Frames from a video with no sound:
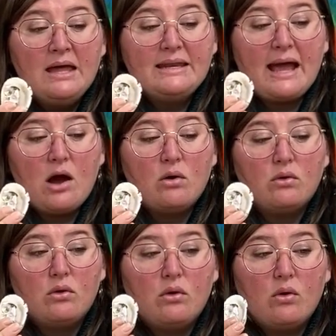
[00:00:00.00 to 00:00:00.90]

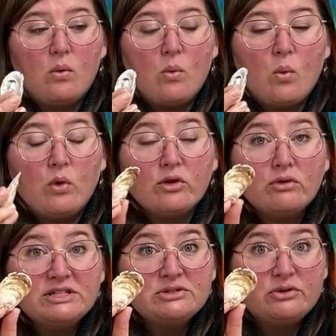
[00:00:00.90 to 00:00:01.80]
Now, we're
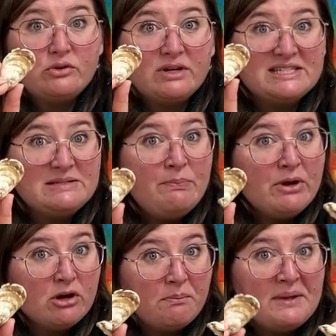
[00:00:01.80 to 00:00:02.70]
going to do an
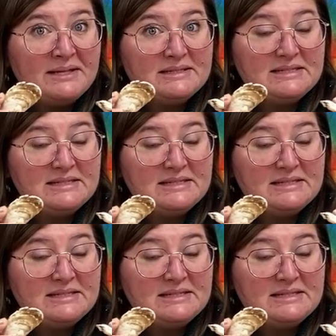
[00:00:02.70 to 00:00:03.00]
experiment